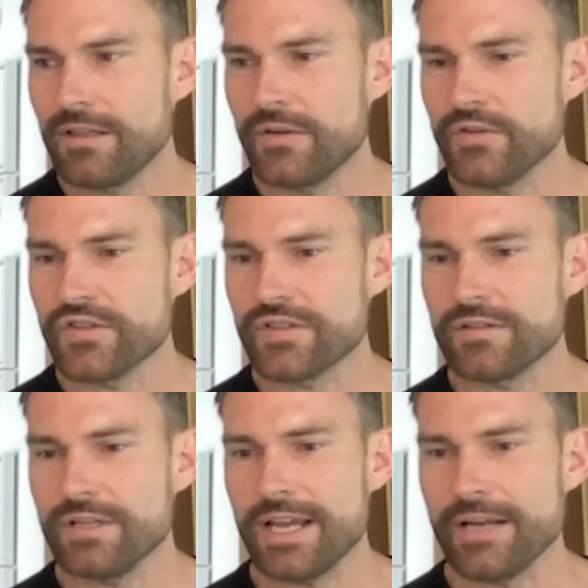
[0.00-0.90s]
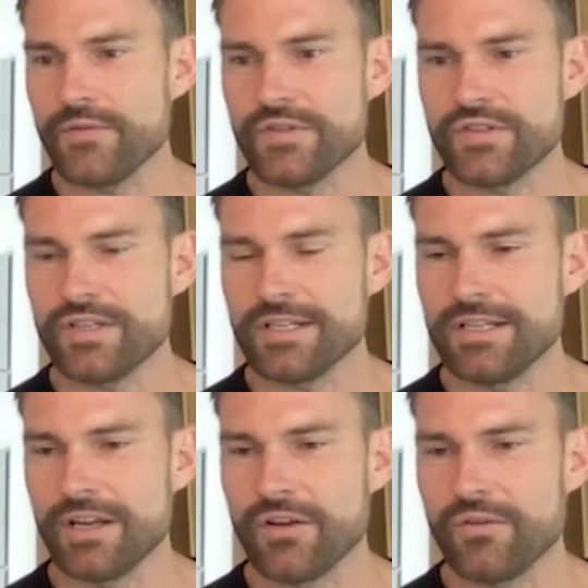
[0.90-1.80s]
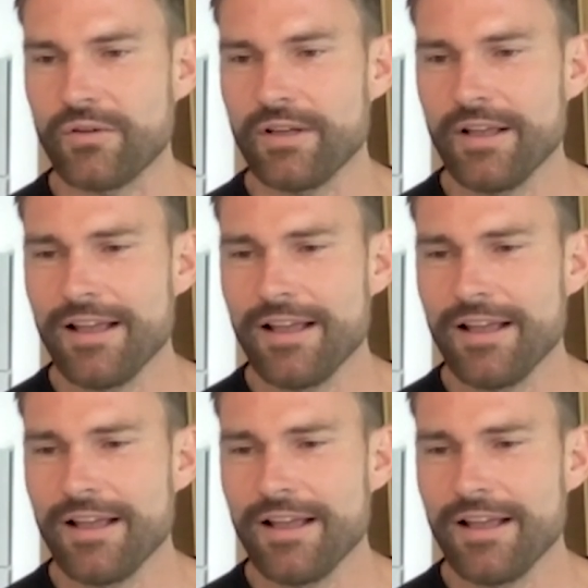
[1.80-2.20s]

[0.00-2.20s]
there was, yeah, it was, you know,